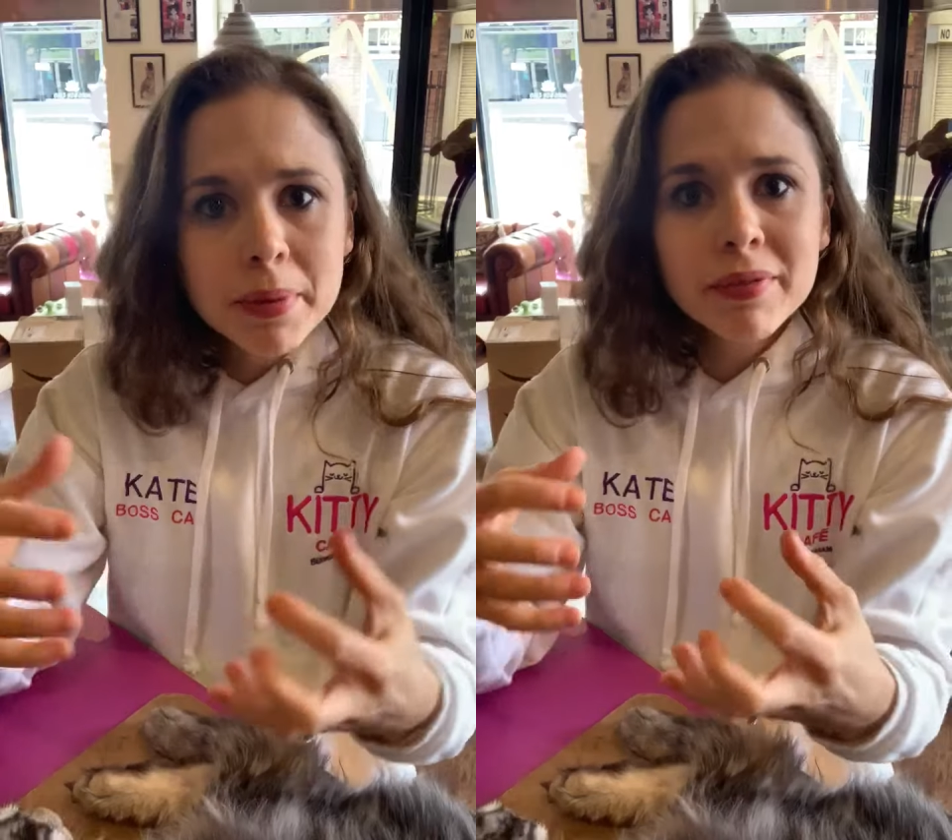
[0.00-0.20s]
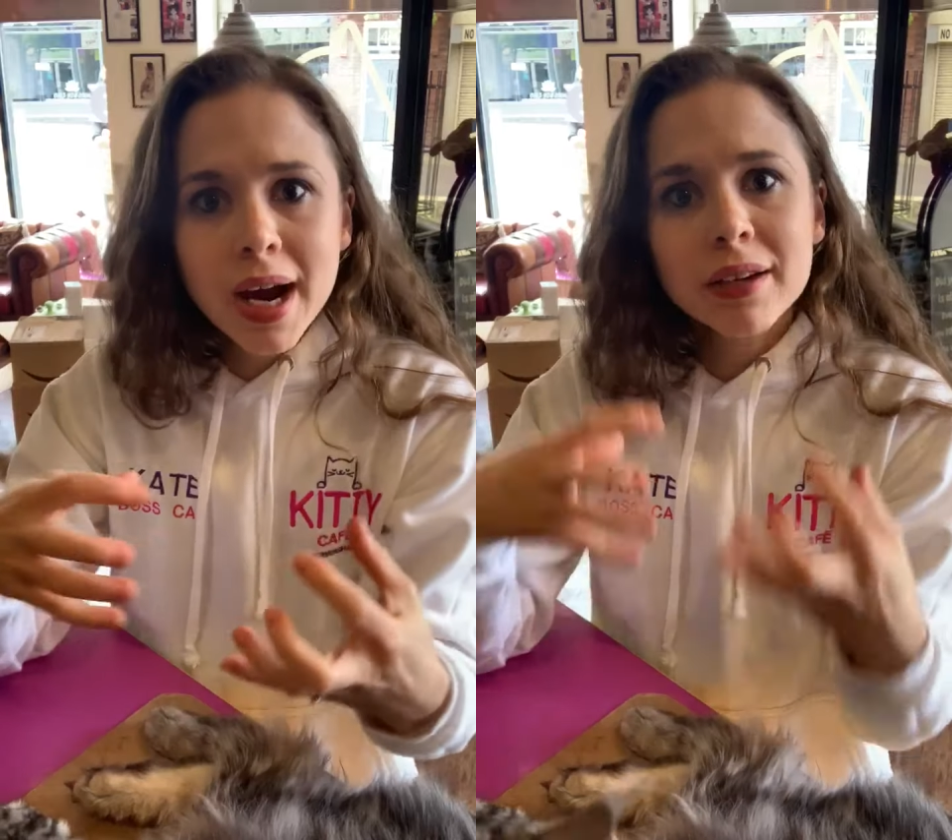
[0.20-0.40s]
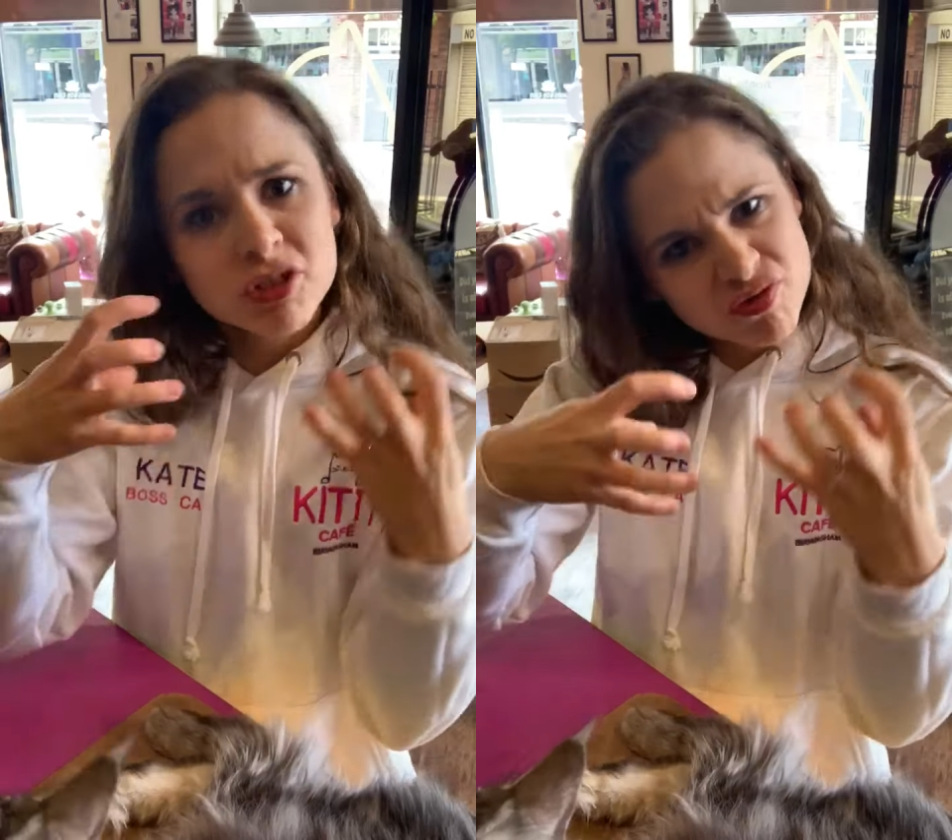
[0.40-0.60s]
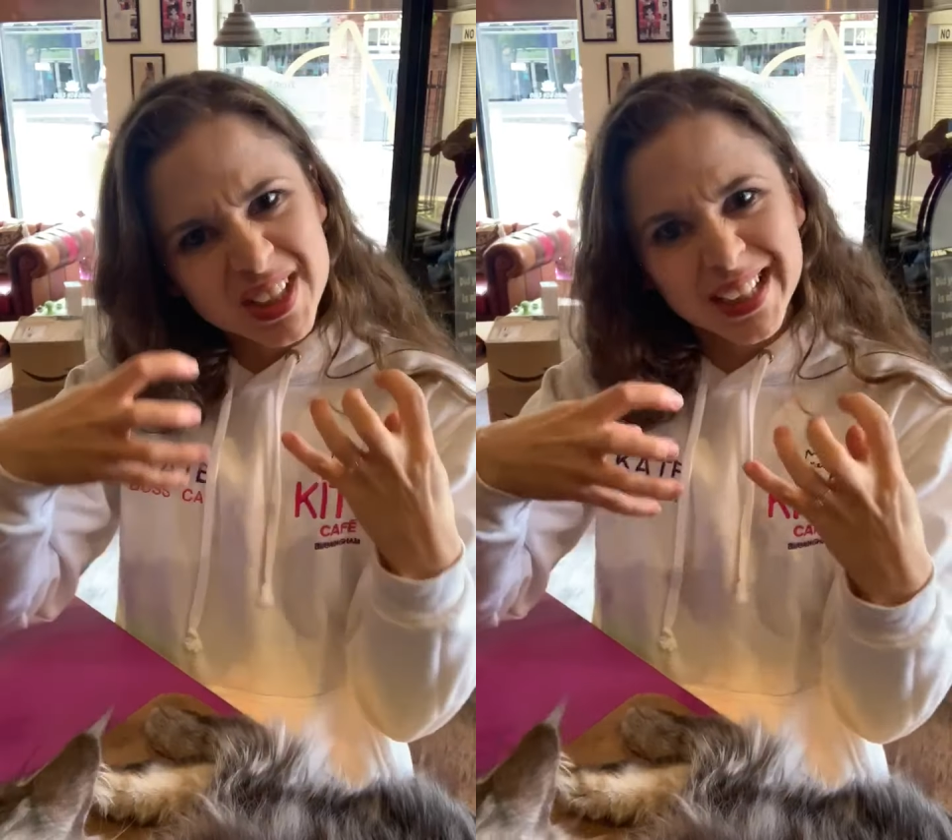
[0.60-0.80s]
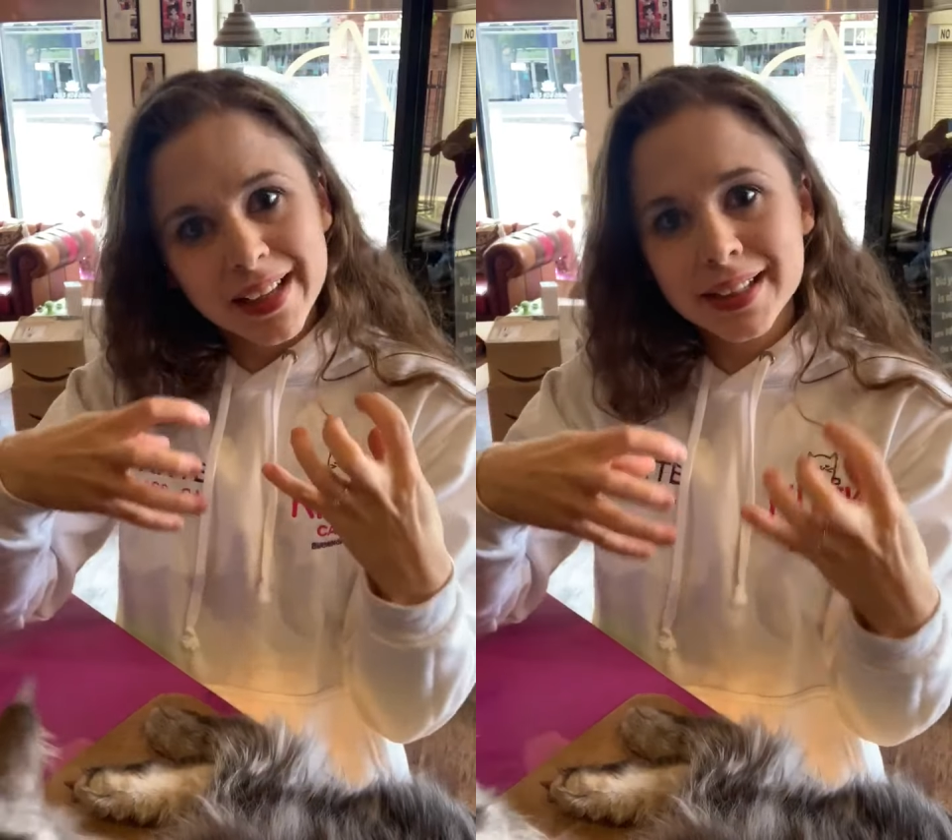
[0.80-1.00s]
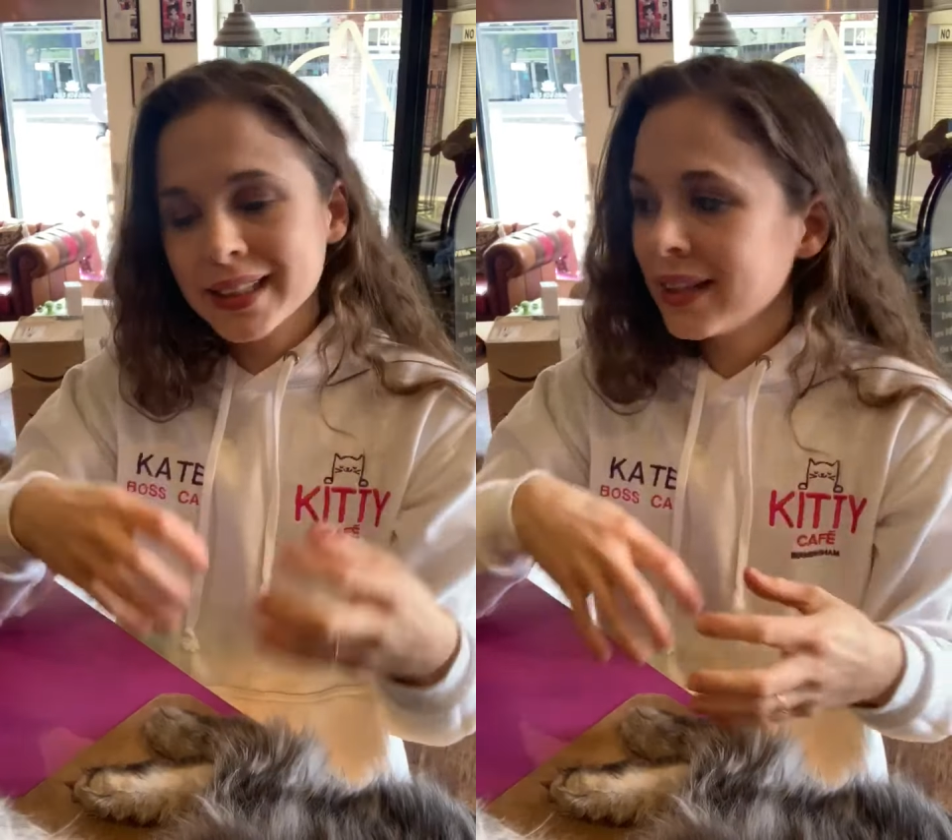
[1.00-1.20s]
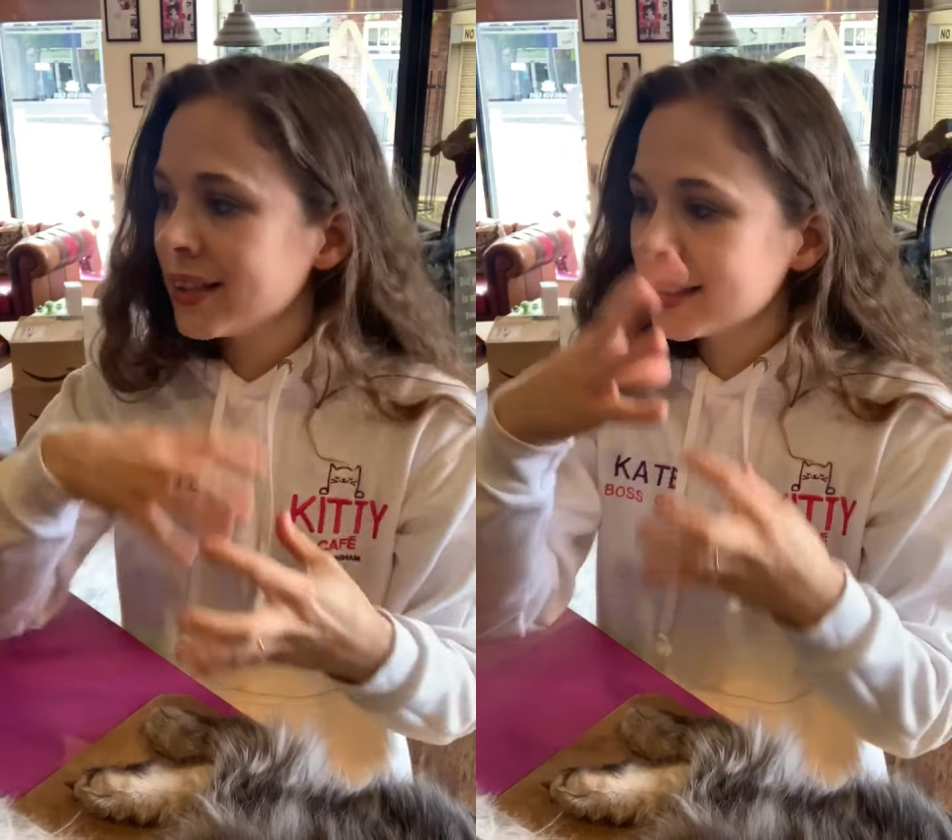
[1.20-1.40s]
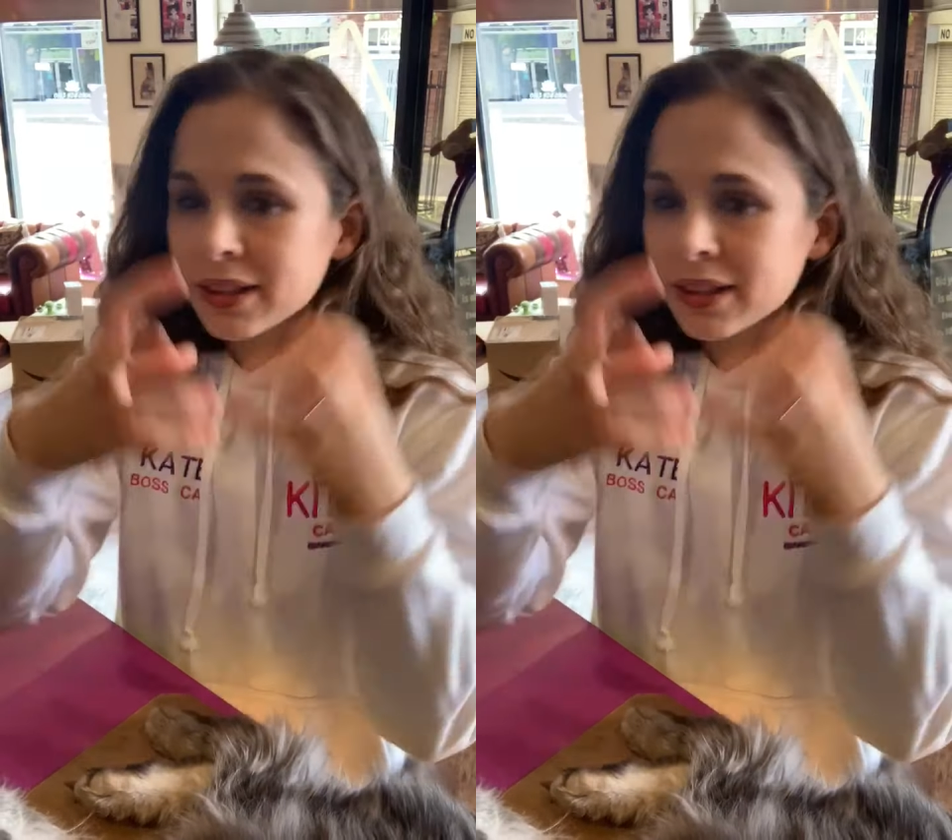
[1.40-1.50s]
around, really get the teeth into,